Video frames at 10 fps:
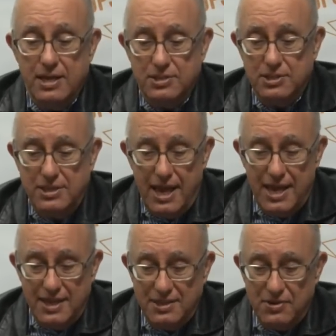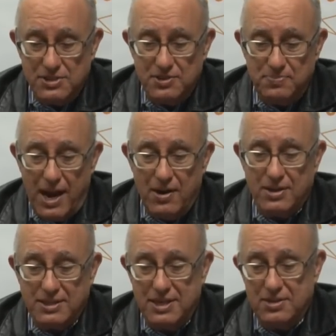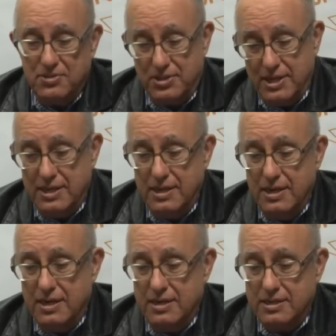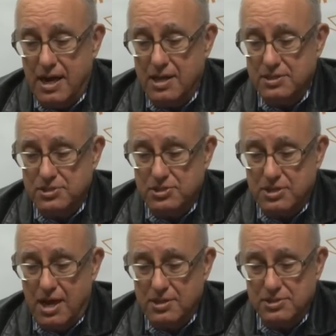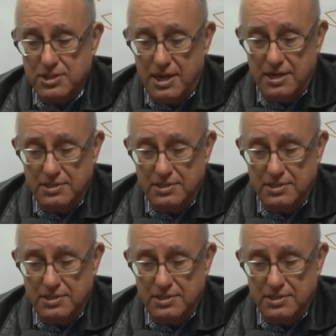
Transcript: Today, there is a parallel thing. Uh, mm. colleagues, uh, colleagues and I